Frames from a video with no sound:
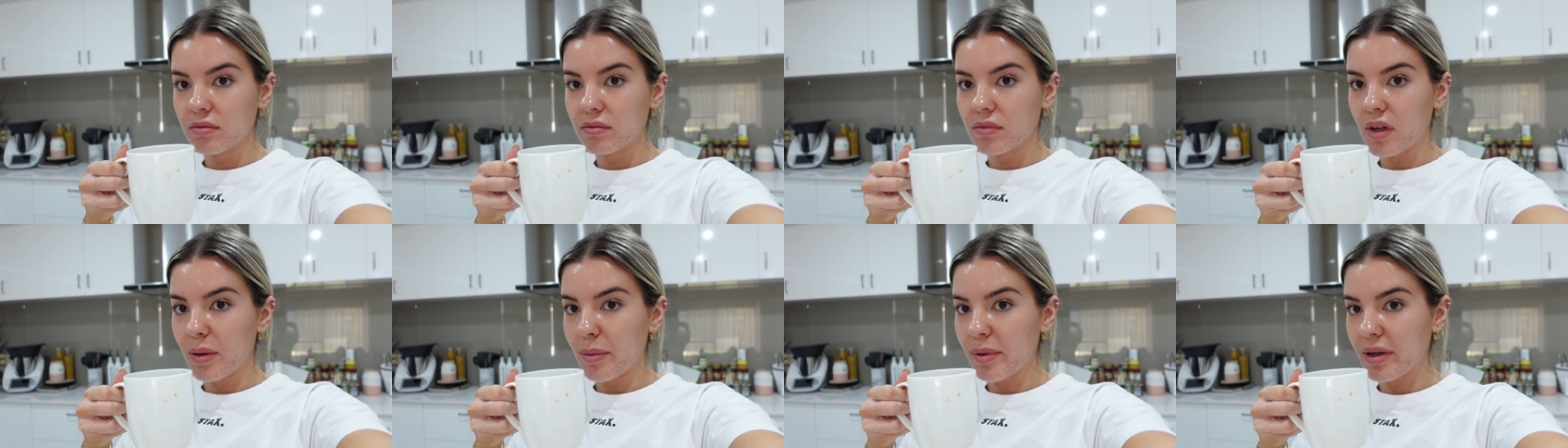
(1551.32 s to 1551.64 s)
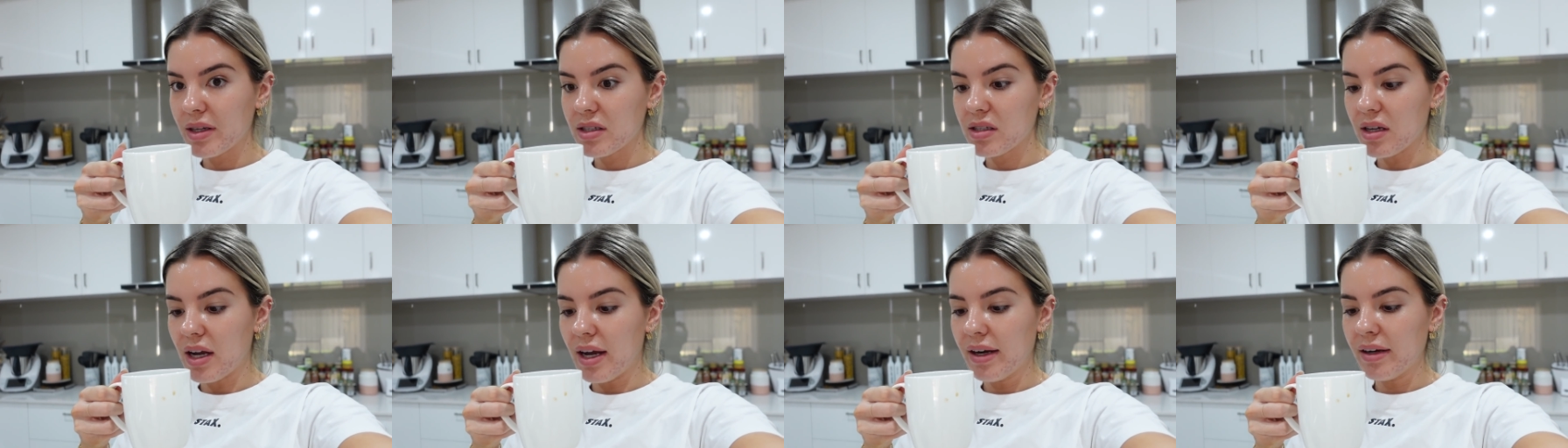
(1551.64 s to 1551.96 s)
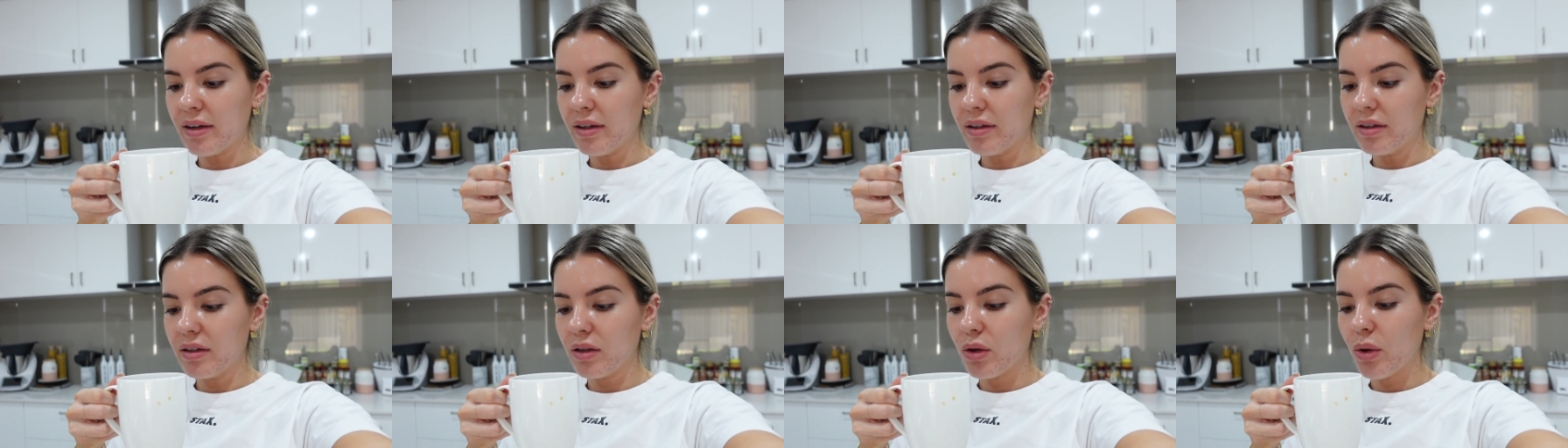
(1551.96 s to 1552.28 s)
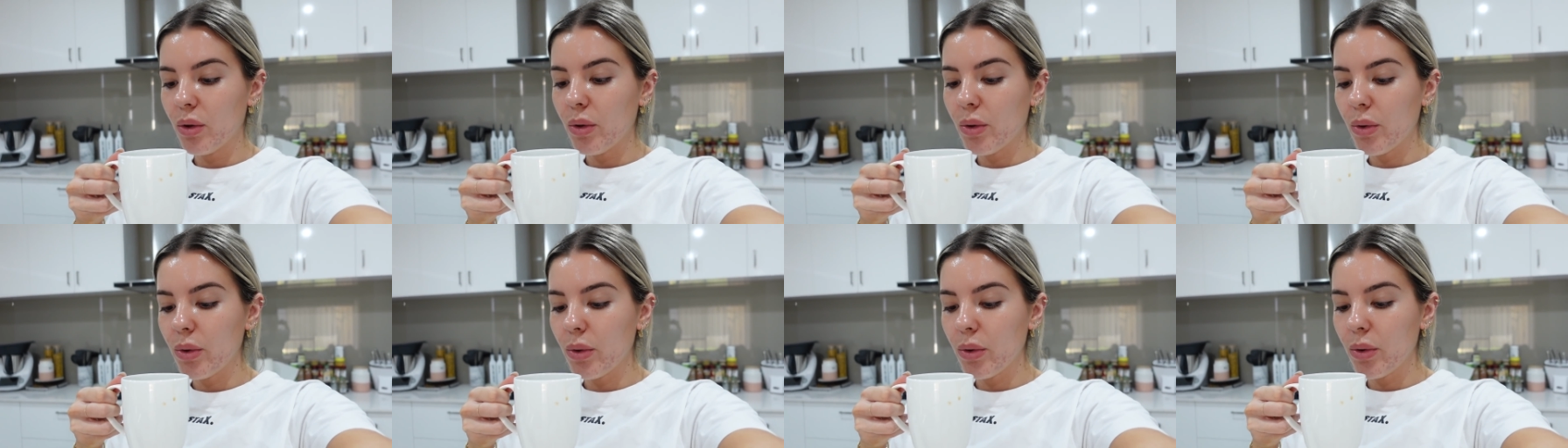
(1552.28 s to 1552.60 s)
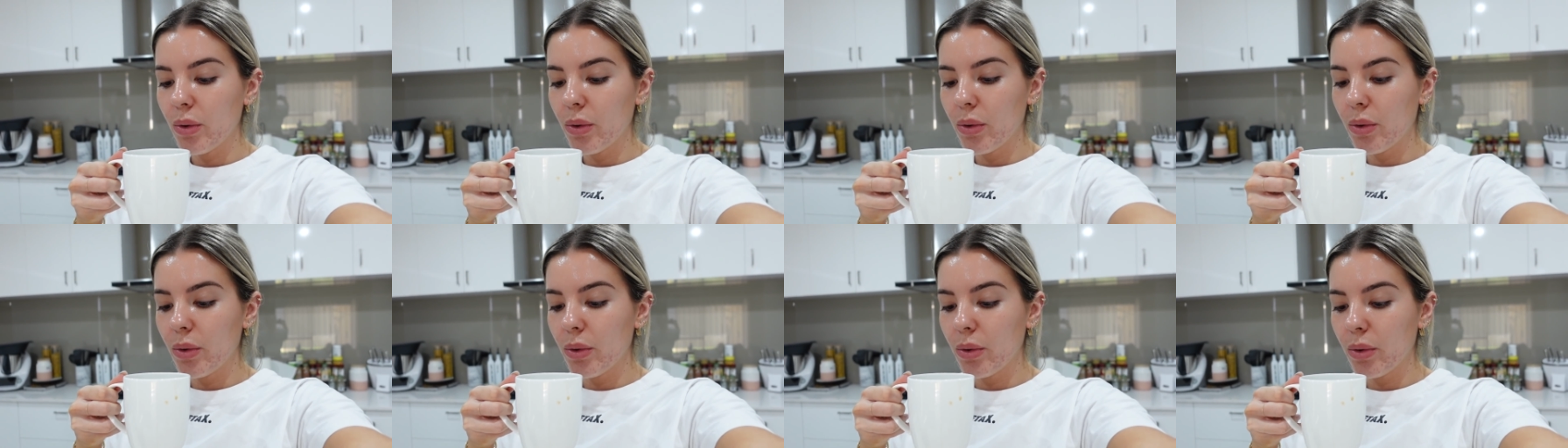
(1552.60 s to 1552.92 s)
I'm excited.
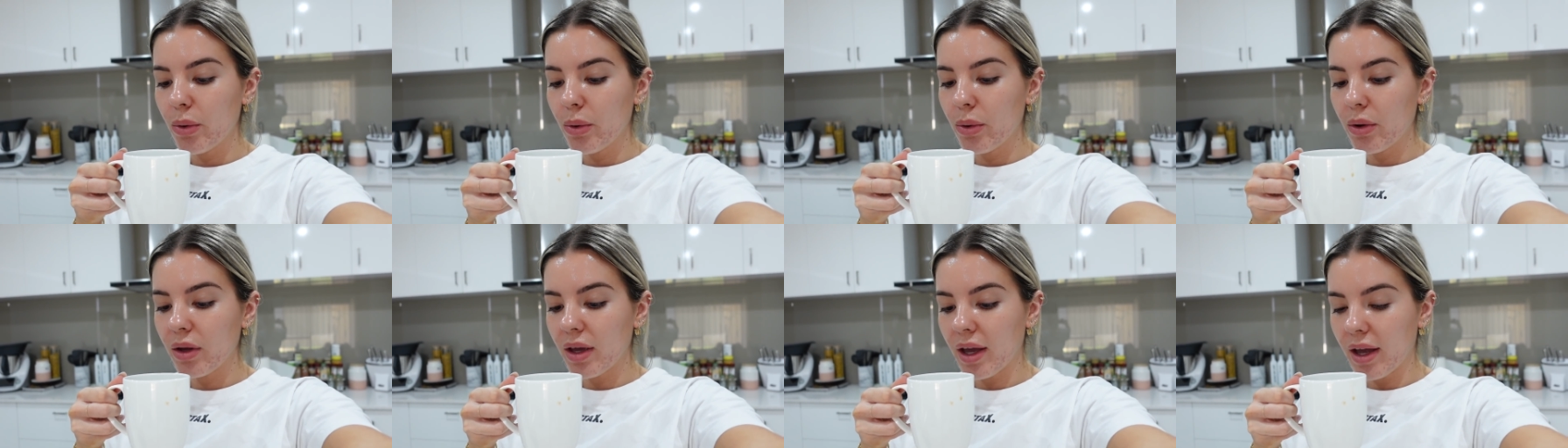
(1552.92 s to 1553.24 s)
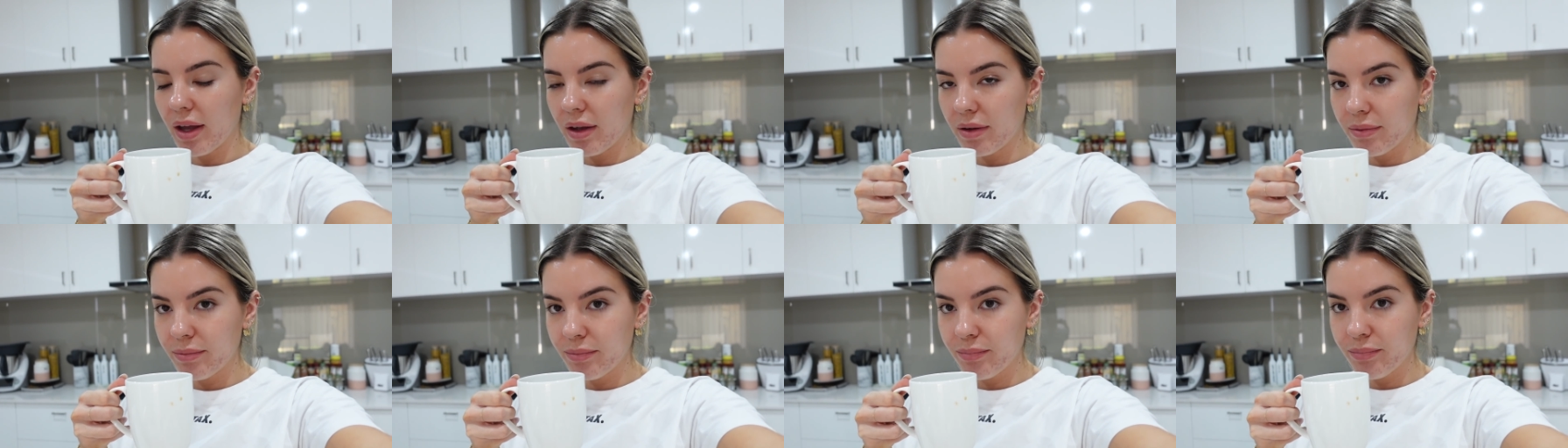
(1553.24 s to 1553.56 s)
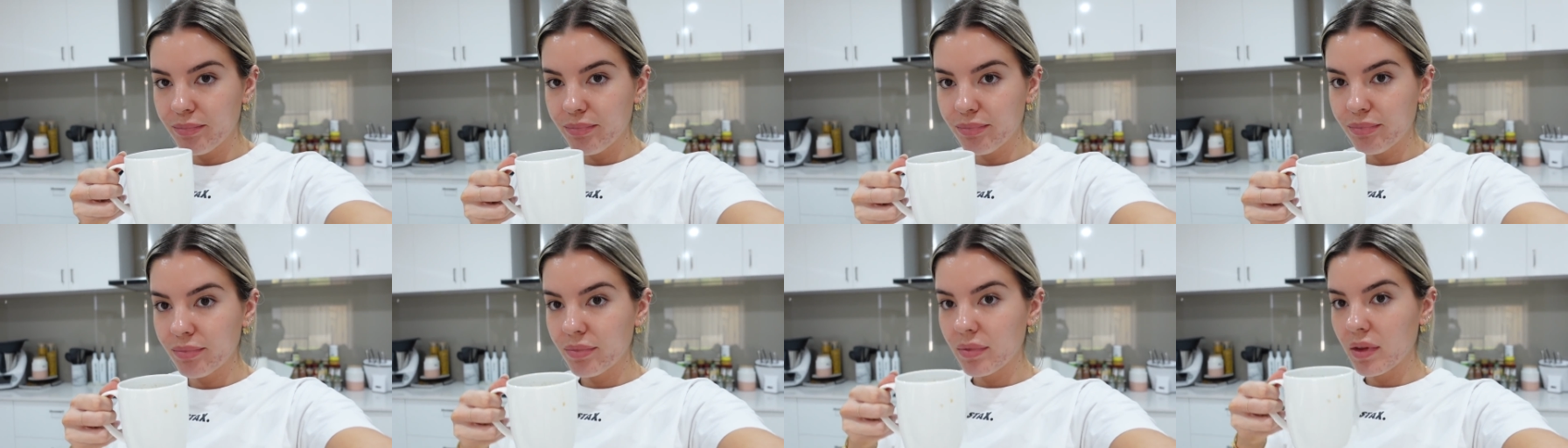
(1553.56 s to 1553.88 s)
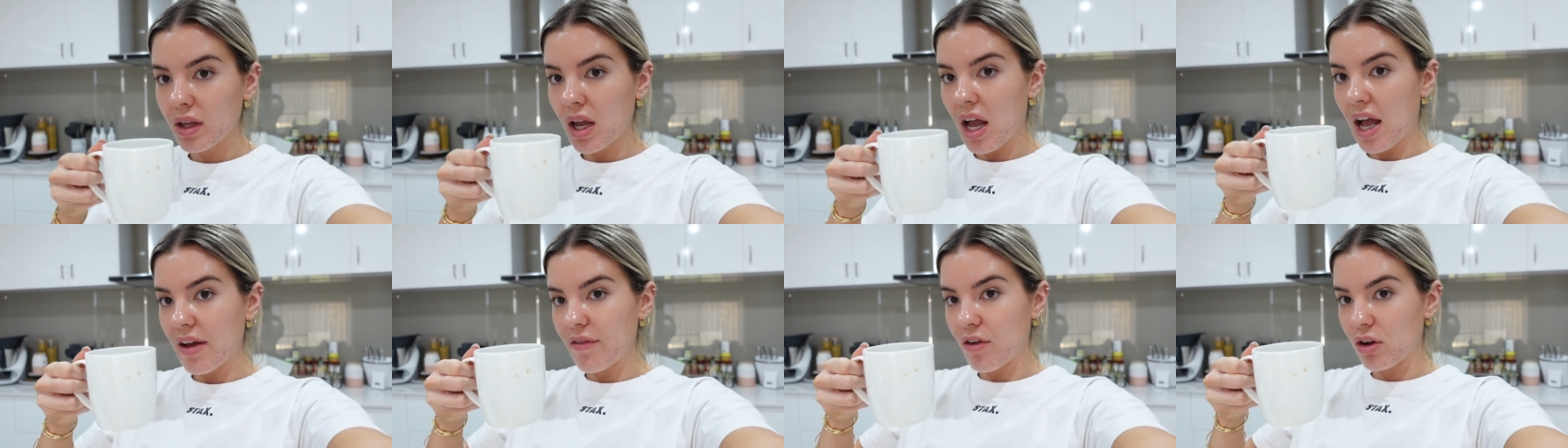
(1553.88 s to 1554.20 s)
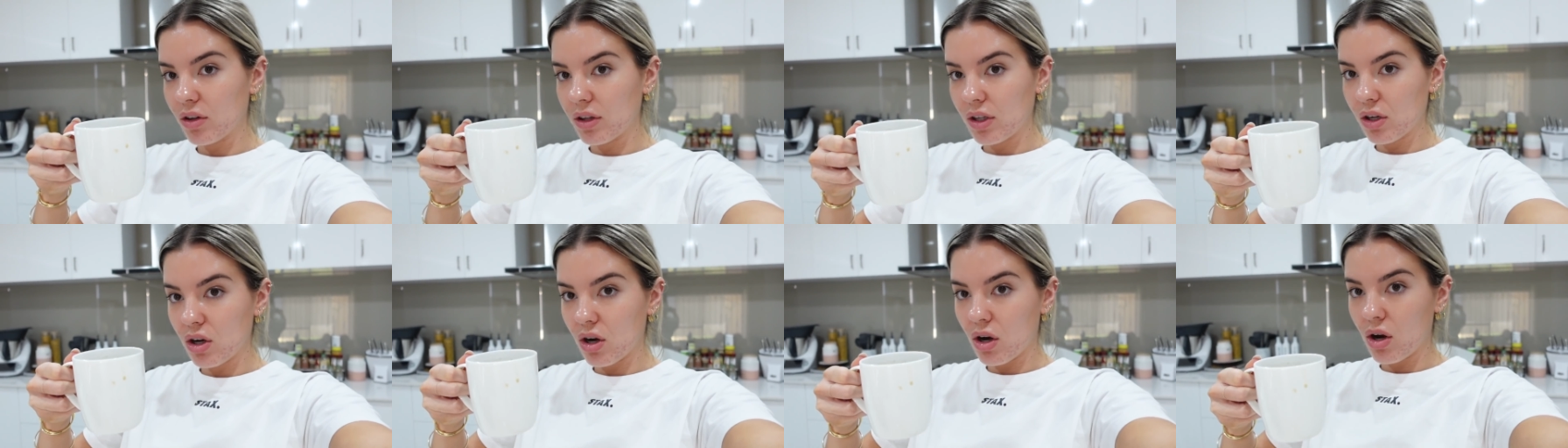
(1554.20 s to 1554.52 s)
Okay, I've
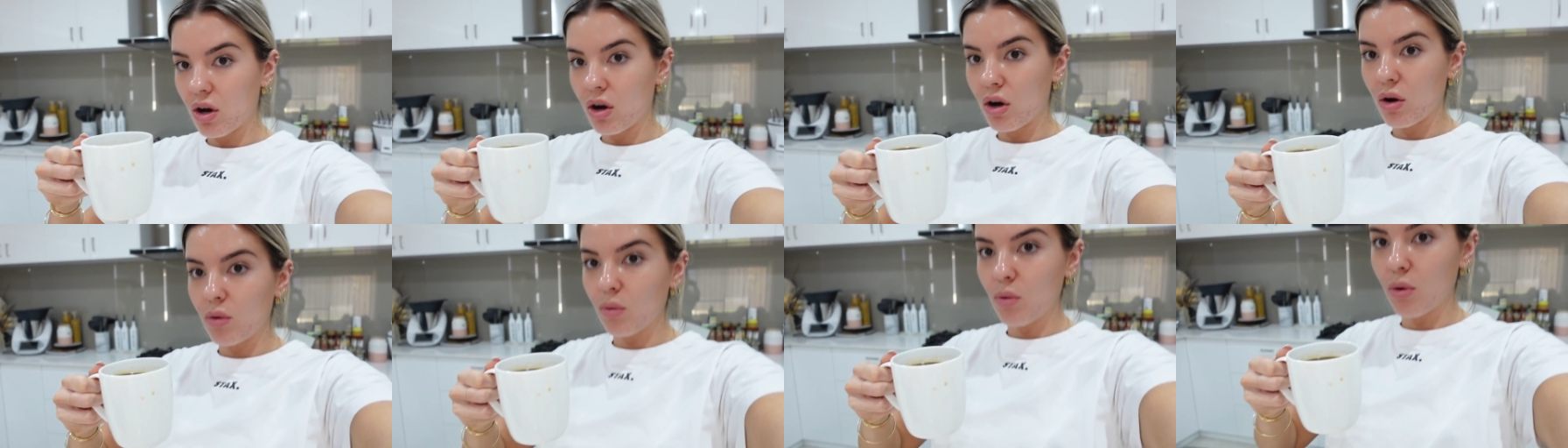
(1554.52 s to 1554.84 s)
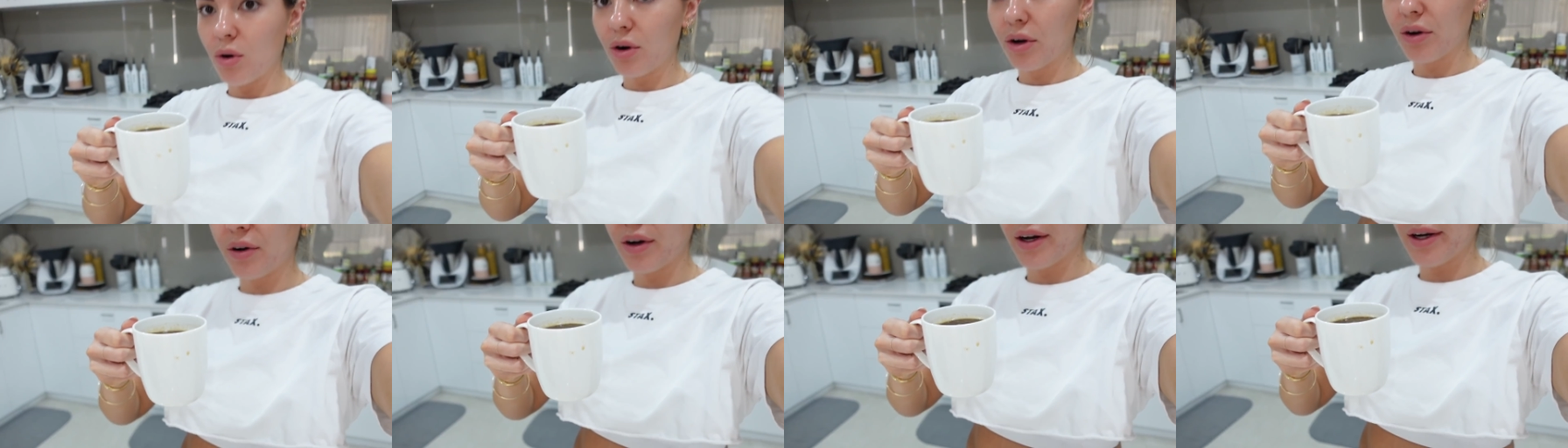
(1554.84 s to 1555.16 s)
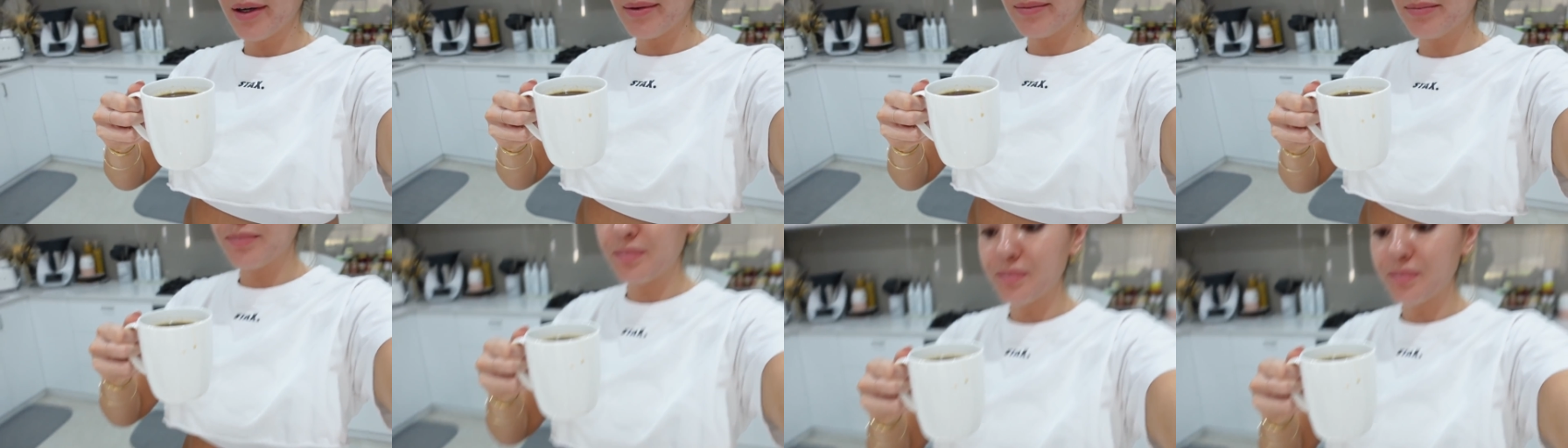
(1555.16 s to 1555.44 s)
only got hot water in.